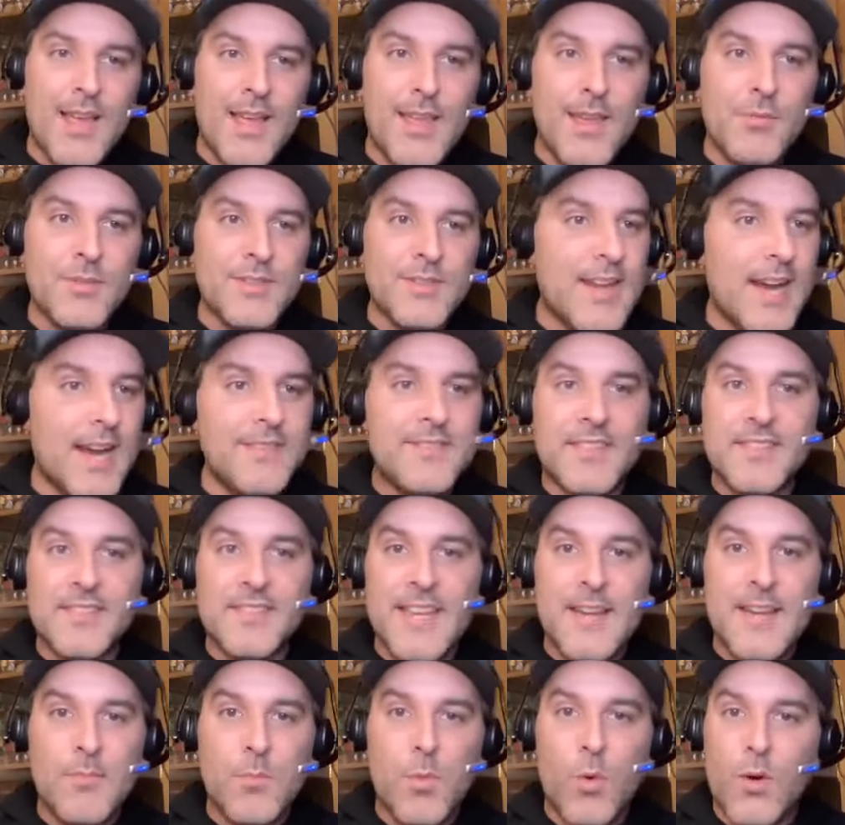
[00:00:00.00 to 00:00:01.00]
it was nice to
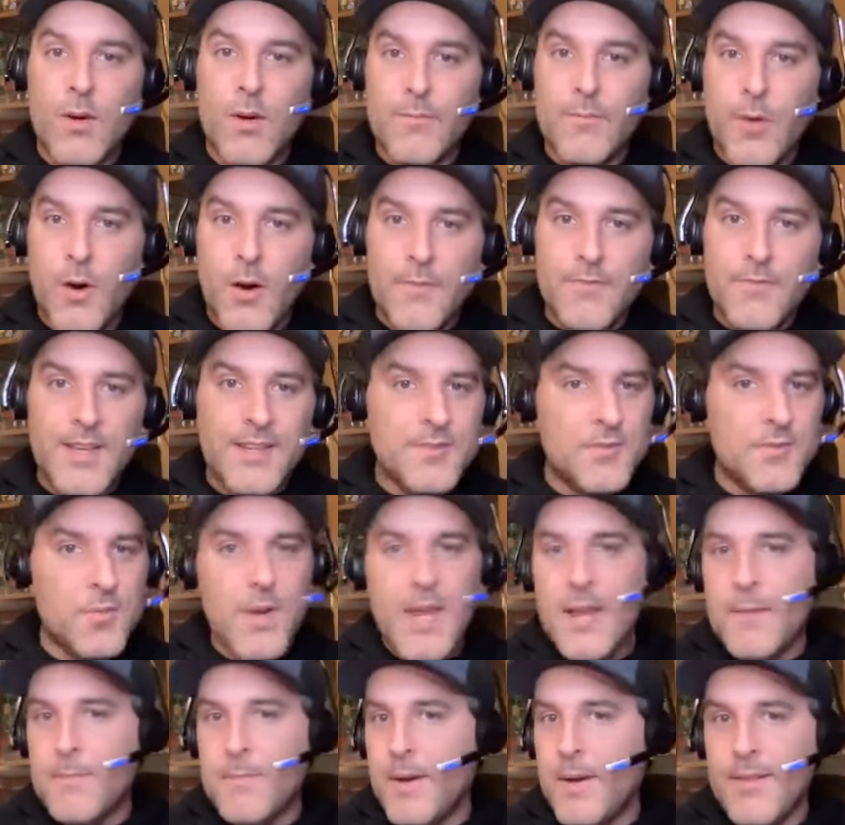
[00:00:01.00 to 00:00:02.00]
see him more involved this
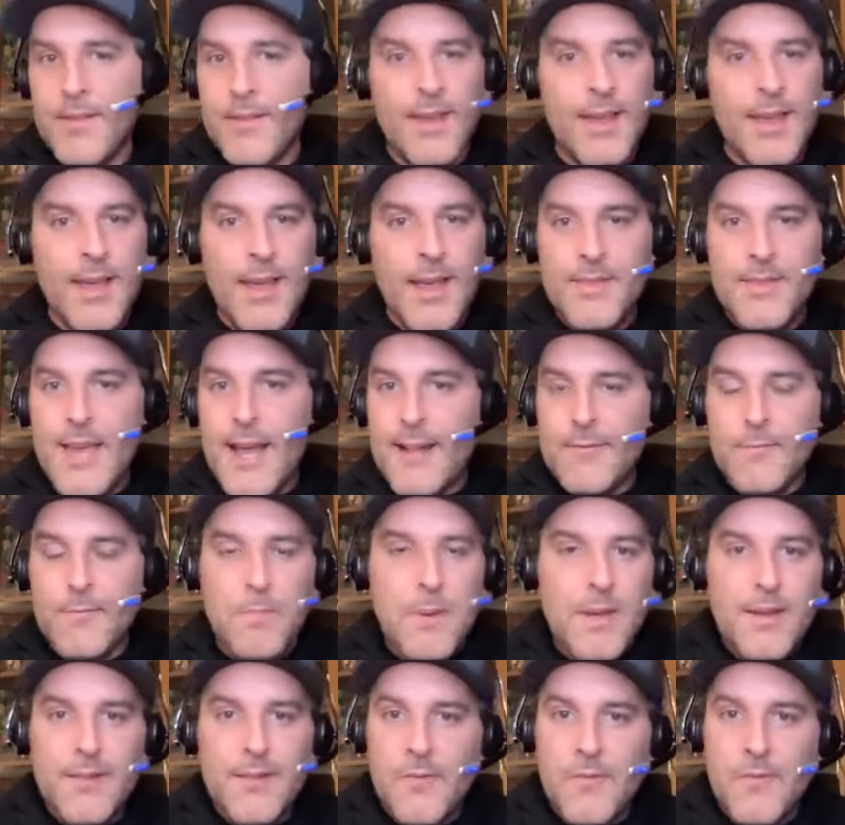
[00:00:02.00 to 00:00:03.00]
week, but that's
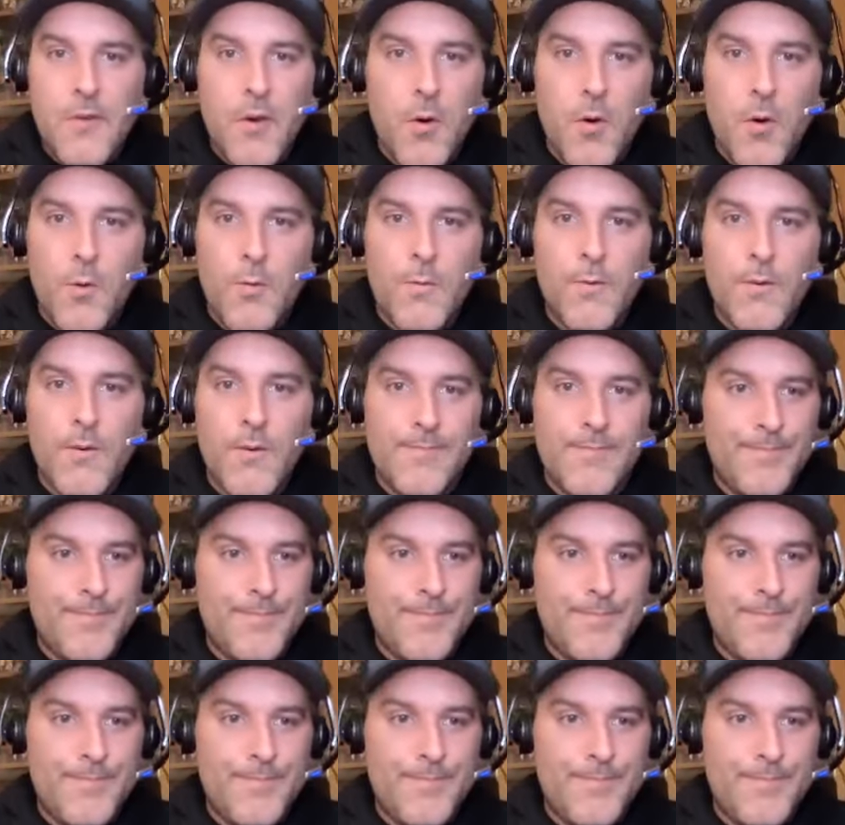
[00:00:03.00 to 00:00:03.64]
been so